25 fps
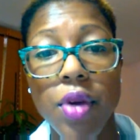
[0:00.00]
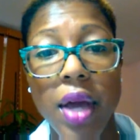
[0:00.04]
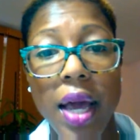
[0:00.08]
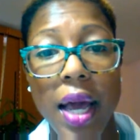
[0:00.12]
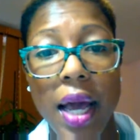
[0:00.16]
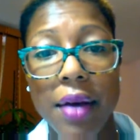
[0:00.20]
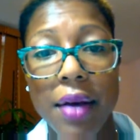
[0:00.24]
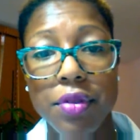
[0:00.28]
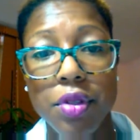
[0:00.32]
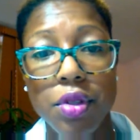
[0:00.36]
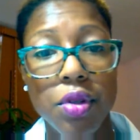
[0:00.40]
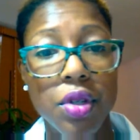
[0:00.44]

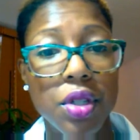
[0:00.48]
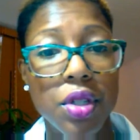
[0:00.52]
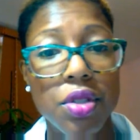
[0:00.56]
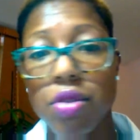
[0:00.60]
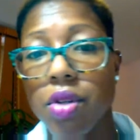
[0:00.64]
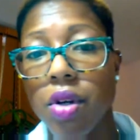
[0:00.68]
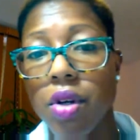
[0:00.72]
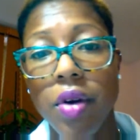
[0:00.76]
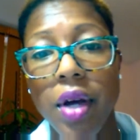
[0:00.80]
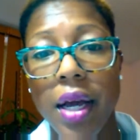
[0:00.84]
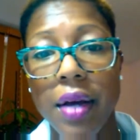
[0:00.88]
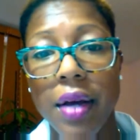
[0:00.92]
have to, because
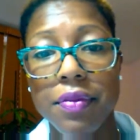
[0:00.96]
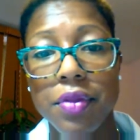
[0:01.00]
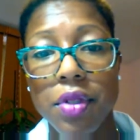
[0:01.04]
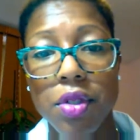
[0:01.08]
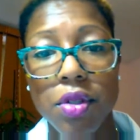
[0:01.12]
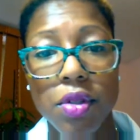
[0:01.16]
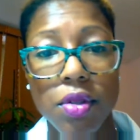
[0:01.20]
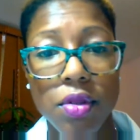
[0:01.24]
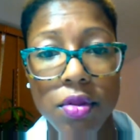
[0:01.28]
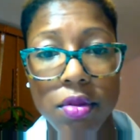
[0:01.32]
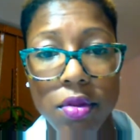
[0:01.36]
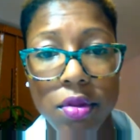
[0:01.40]
you don't have to
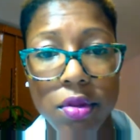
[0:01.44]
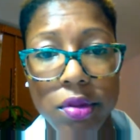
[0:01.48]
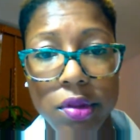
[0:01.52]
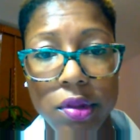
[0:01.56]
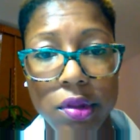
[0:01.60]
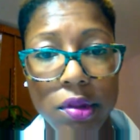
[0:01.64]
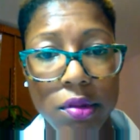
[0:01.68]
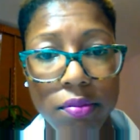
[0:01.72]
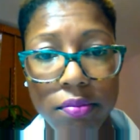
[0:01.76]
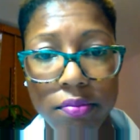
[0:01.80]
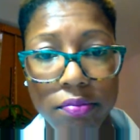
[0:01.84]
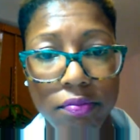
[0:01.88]
use
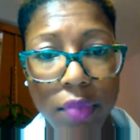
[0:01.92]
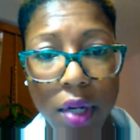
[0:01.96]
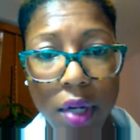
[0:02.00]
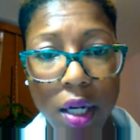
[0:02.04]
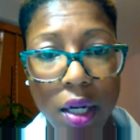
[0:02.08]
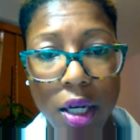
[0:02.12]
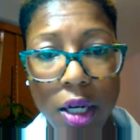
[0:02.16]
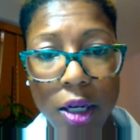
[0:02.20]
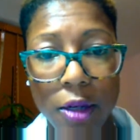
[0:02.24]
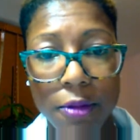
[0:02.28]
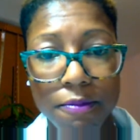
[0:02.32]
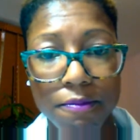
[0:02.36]

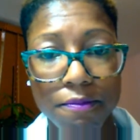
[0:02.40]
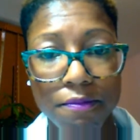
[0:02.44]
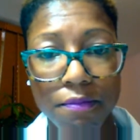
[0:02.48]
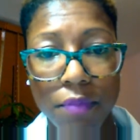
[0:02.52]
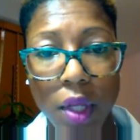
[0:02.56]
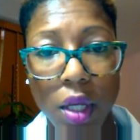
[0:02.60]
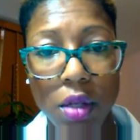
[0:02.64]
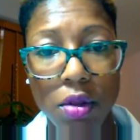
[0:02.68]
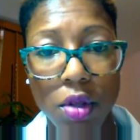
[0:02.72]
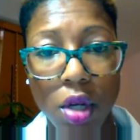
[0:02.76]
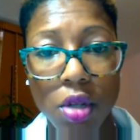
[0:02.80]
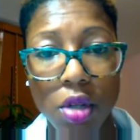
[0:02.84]

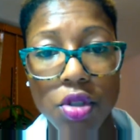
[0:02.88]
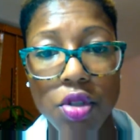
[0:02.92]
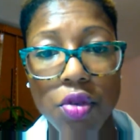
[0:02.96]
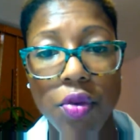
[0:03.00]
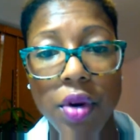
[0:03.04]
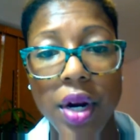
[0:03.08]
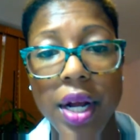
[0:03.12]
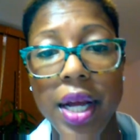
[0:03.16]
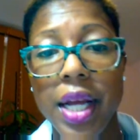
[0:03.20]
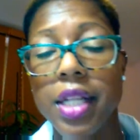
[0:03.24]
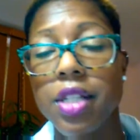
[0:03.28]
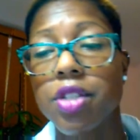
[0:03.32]
those
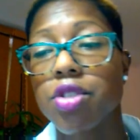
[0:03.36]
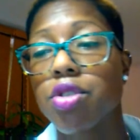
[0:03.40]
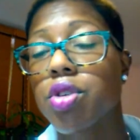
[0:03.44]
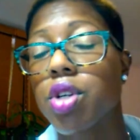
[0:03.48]
grains.